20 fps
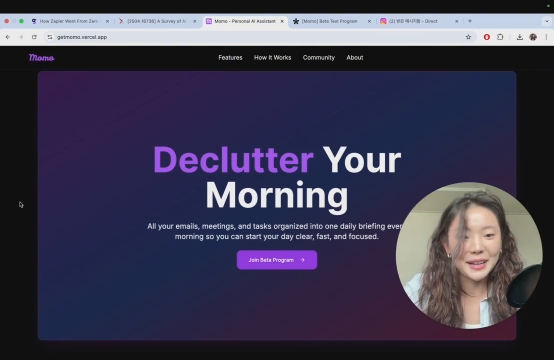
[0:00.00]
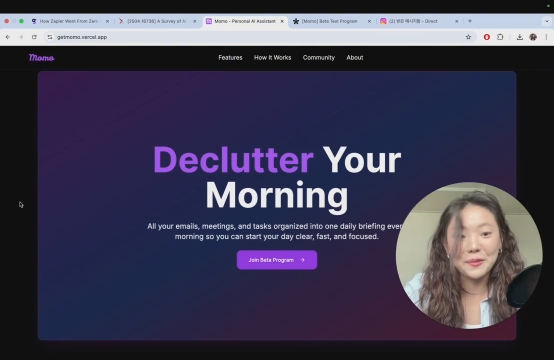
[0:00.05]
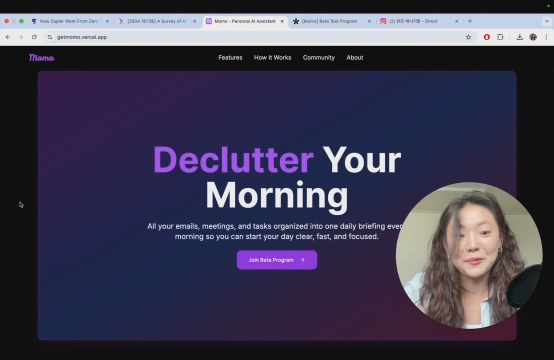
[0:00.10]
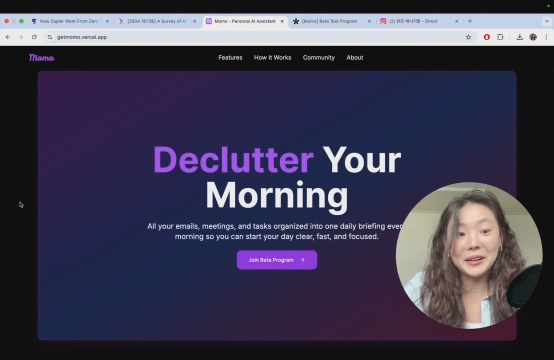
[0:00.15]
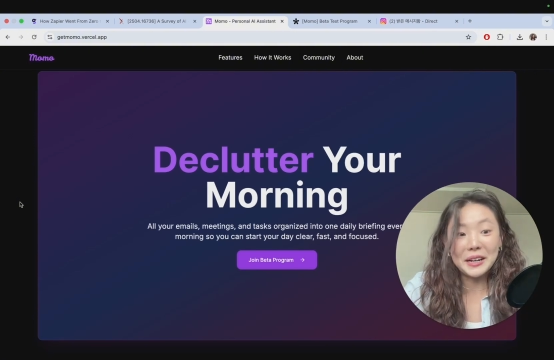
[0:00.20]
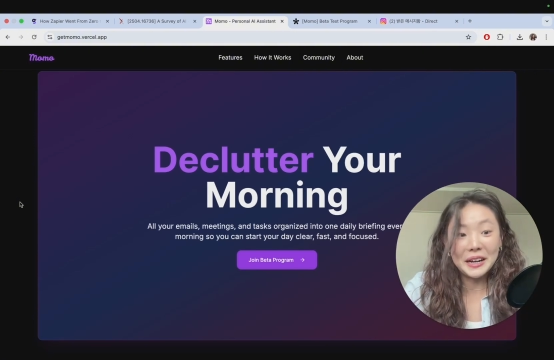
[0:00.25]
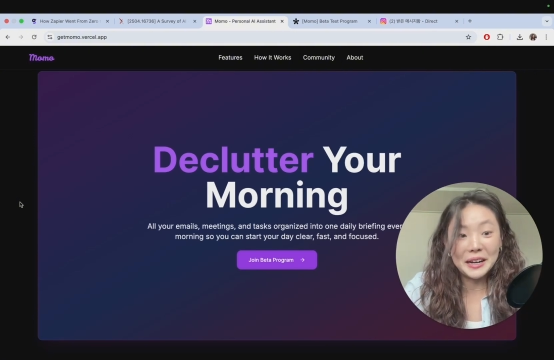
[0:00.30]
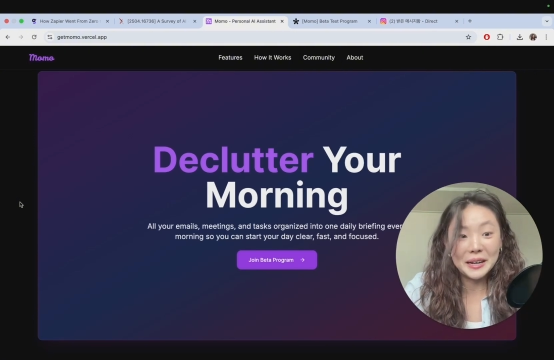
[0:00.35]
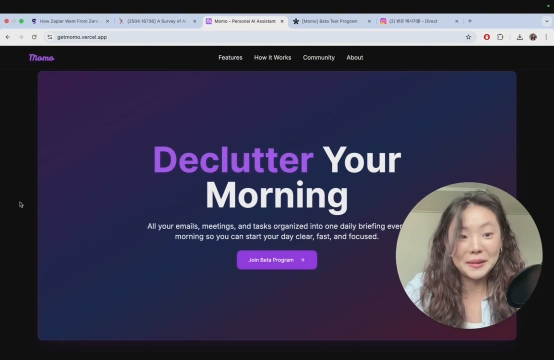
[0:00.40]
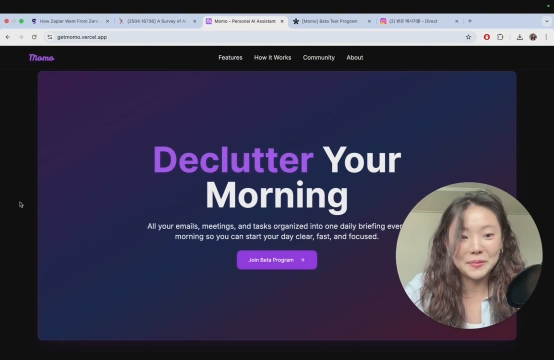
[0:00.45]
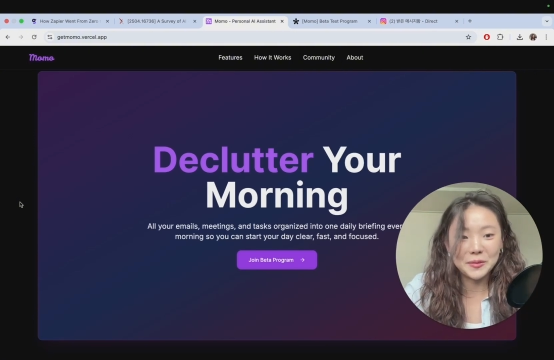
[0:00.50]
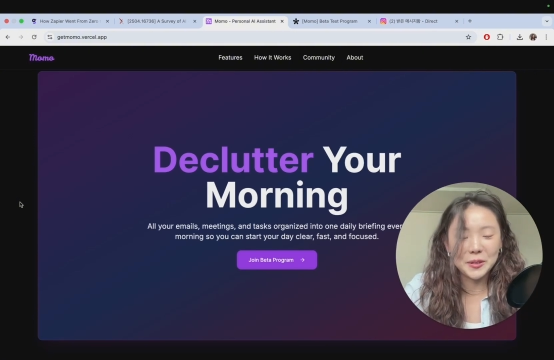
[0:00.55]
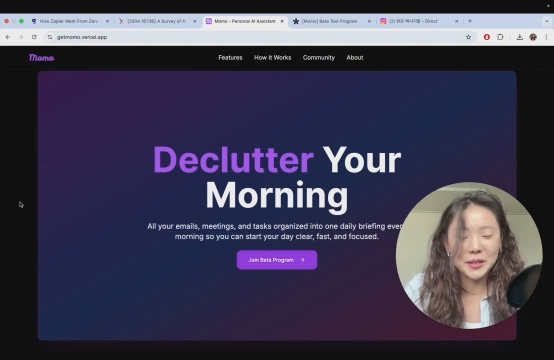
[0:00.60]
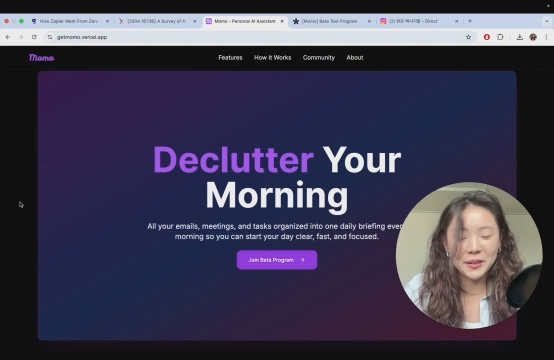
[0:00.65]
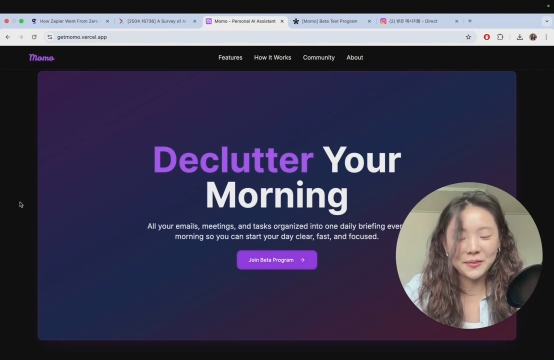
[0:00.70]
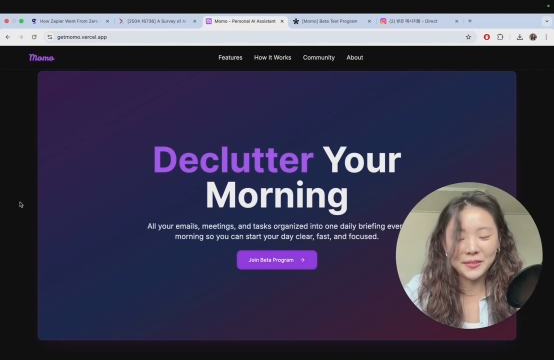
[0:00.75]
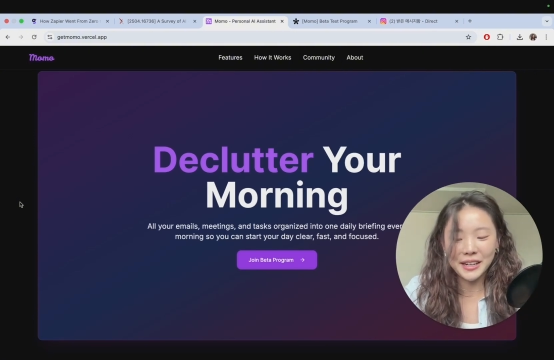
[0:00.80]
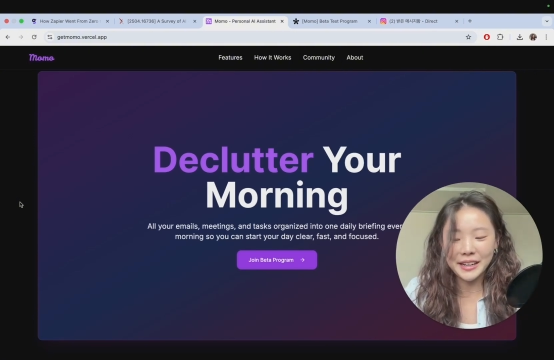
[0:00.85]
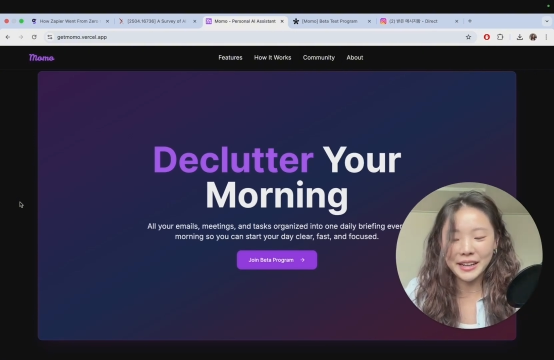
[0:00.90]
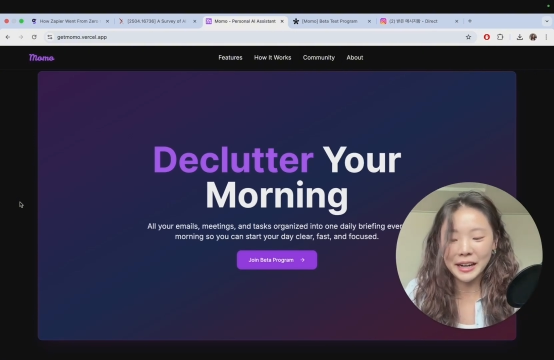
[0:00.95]
like what I'm
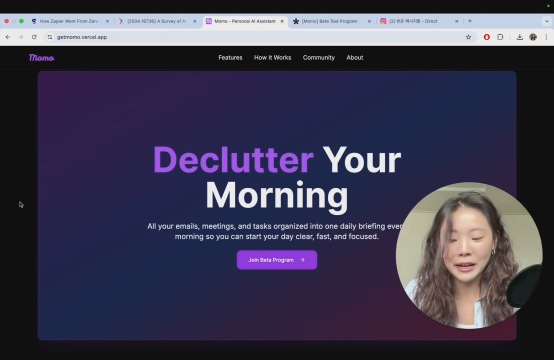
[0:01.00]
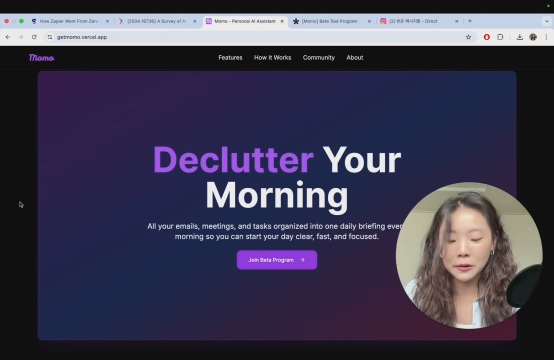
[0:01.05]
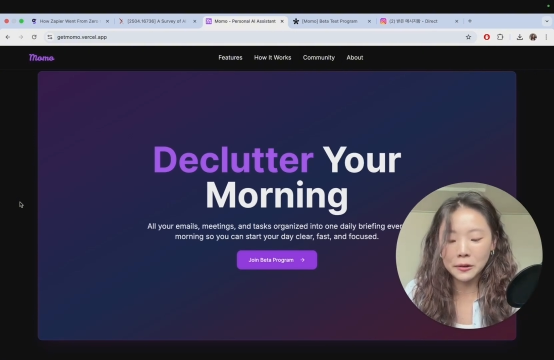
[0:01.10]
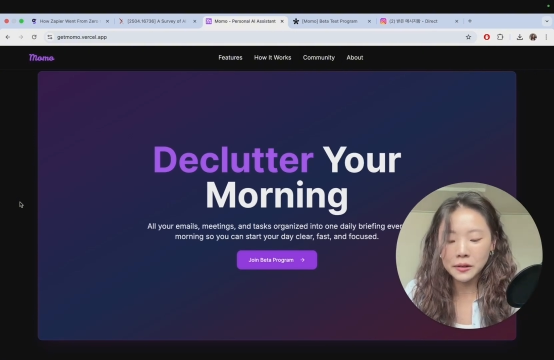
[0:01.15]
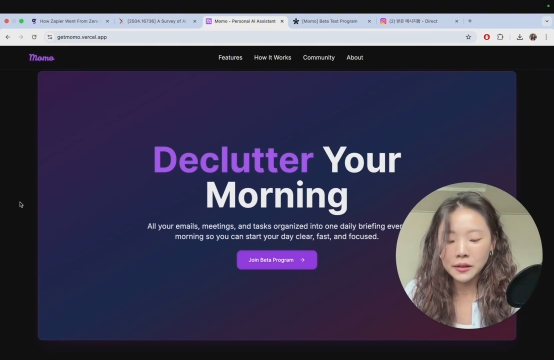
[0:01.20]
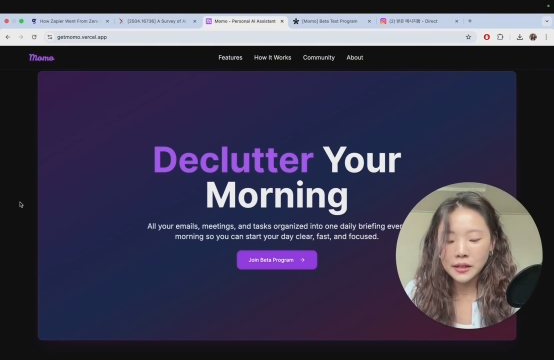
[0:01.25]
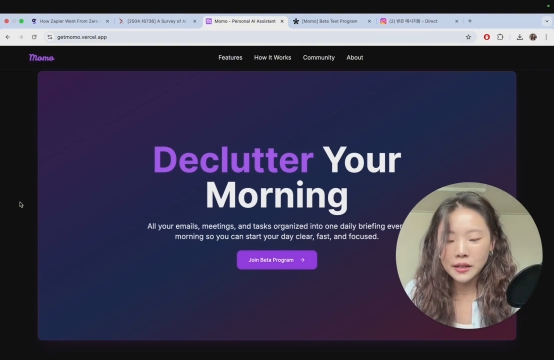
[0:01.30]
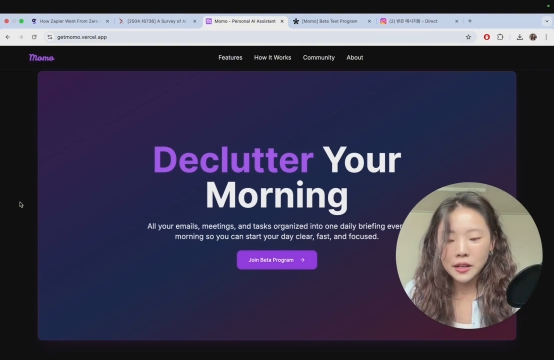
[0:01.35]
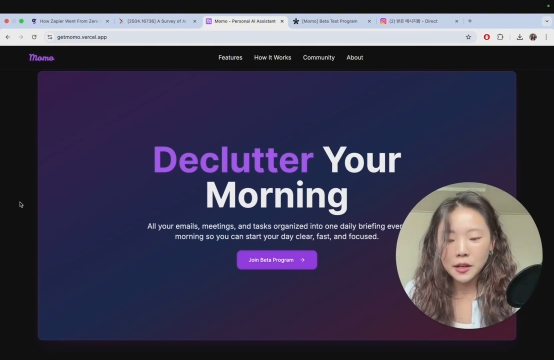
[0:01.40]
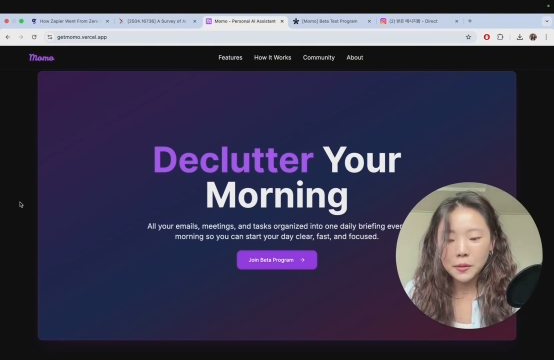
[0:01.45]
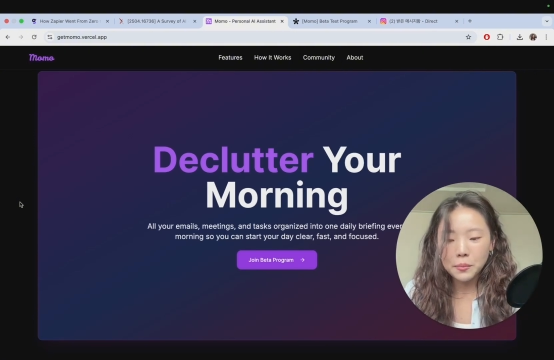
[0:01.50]
doing right now.